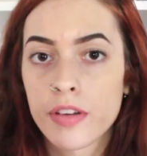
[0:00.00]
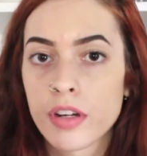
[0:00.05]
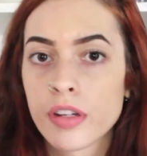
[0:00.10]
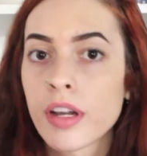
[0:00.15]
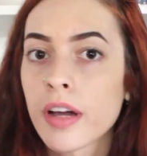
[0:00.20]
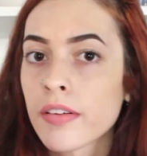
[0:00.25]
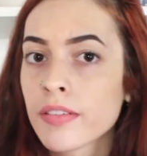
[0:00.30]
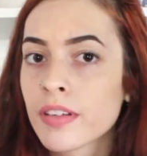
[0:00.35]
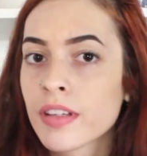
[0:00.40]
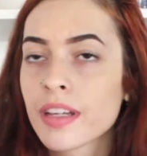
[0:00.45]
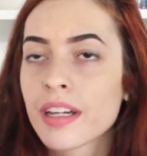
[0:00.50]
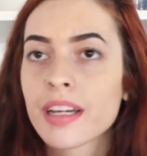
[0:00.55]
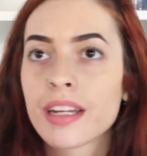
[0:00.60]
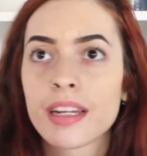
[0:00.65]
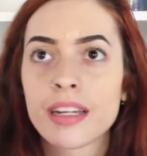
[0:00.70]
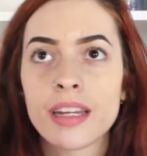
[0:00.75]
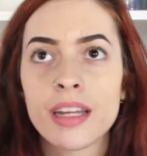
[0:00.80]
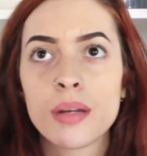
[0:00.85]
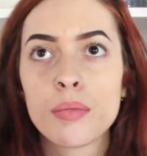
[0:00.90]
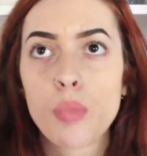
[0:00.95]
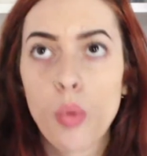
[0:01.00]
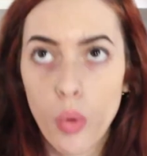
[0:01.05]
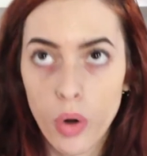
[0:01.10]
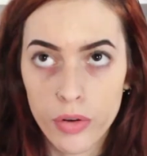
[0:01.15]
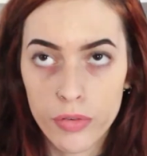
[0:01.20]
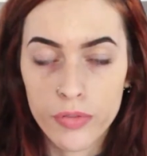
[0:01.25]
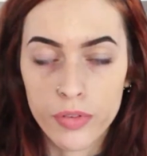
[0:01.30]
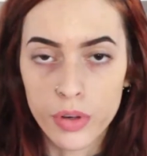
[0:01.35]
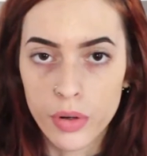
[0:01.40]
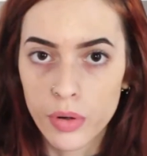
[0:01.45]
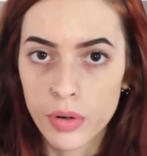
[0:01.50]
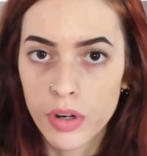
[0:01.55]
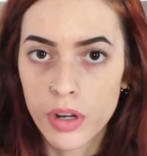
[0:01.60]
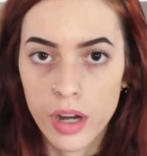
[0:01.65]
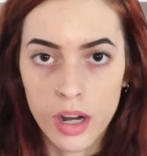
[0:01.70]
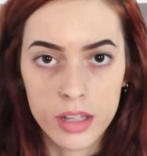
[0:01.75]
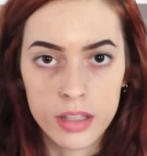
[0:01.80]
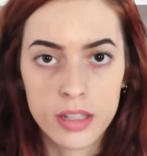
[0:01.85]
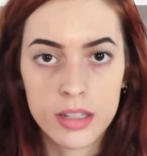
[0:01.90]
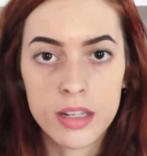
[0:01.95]
You're definitely going to need more food
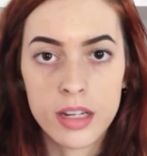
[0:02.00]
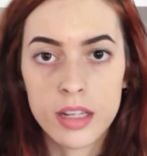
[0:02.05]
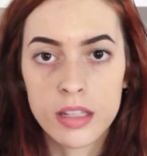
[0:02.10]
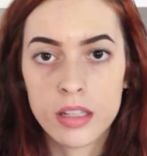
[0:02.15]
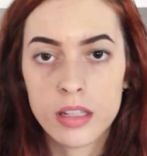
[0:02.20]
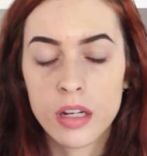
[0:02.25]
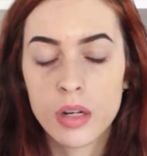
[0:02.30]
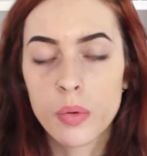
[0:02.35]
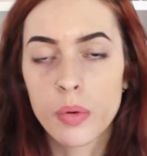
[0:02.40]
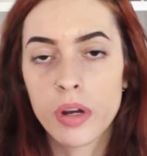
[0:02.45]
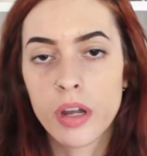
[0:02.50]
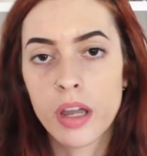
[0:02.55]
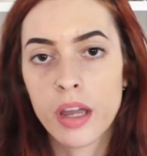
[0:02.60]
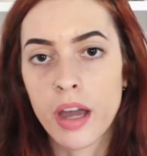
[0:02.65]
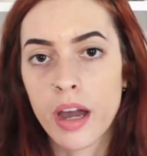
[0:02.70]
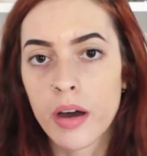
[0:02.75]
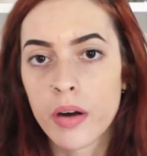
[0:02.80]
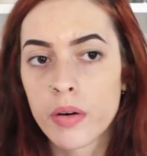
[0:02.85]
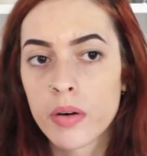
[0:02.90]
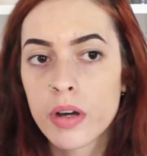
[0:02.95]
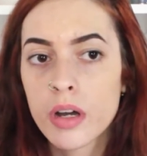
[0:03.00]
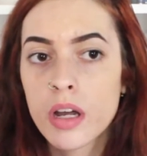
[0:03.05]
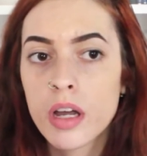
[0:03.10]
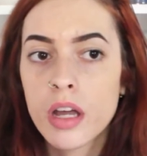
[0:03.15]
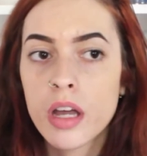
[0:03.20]
on the days that you're working out,